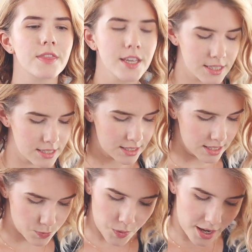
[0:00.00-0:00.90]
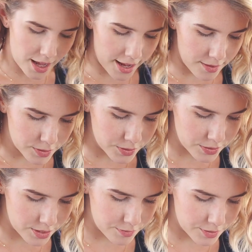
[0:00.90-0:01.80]
this is what I have
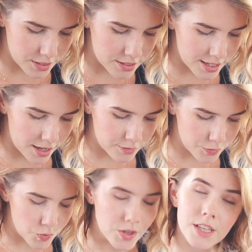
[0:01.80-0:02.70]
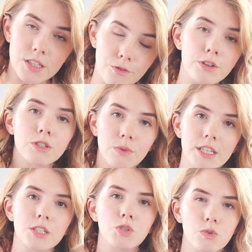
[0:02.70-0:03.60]
learned. I've written down a few things. The first
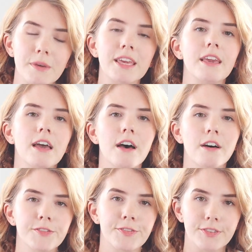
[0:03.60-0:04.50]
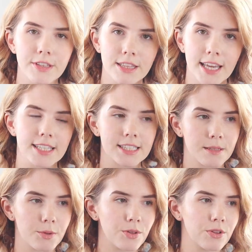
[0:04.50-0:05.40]
one is to be
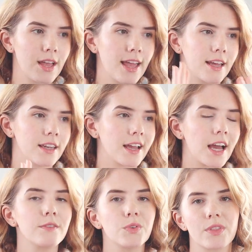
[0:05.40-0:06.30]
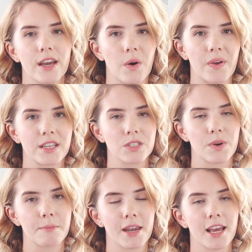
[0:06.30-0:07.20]
flexible, and I kind of knew that going
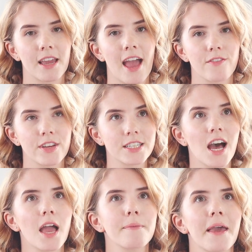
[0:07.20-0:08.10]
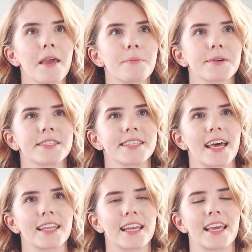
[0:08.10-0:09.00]
into it, but I have a type A
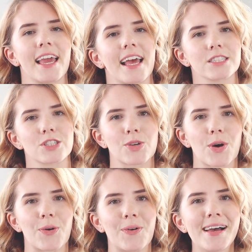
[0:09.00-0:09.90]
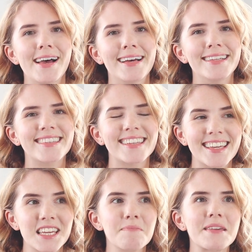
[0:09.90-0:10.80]
personality, and so
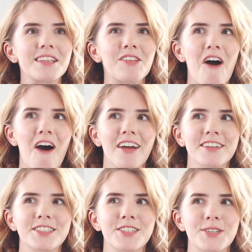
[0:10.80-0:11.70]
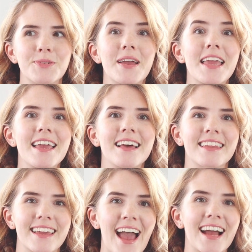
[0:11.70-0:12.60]
it can be a lot harder to
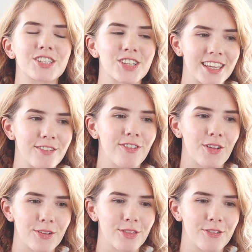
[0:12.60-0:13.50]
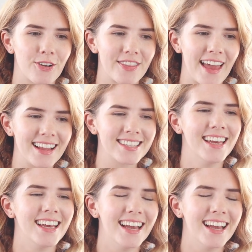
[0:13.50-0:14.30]
like actually follow through on that.